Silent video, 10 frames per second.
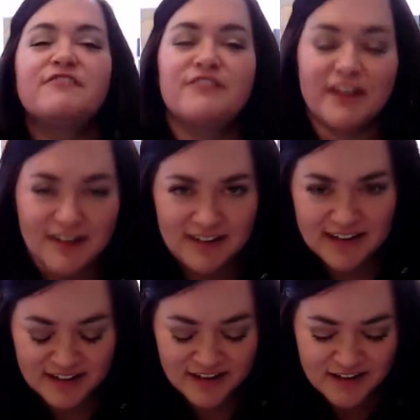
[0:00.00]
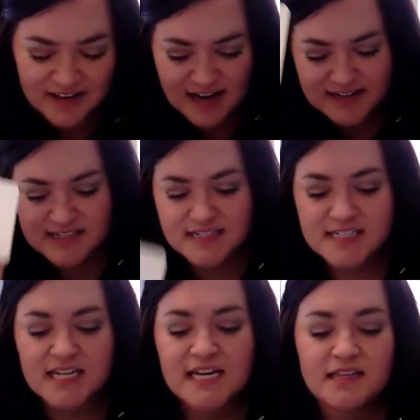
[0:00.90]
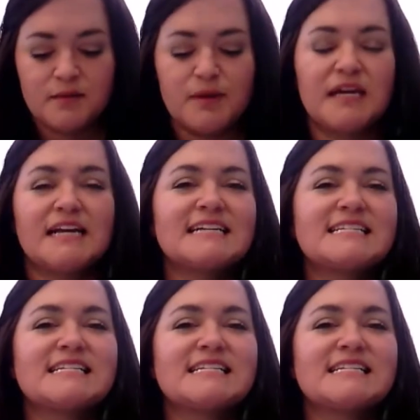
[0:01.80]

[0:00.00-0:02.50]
Very good. That is a T at the beginning.